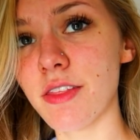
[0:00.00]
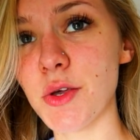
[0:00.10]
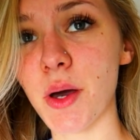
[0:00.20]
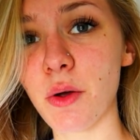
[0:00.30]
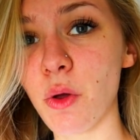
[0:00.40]
that
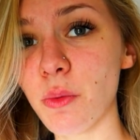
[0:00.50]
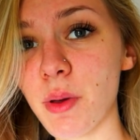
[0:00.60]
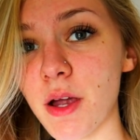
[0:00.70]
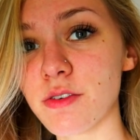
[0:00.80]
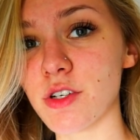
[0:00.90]
you had a whole
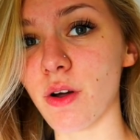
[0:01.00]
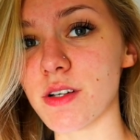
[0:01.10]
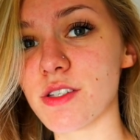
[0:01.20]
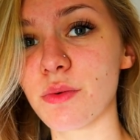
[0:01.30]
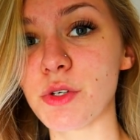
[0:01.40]
pair of
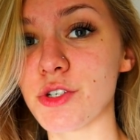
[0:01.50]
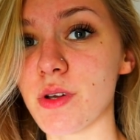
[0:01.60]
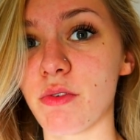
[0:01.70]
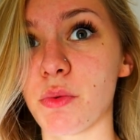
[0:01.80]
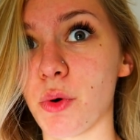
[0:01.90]
shorts which you never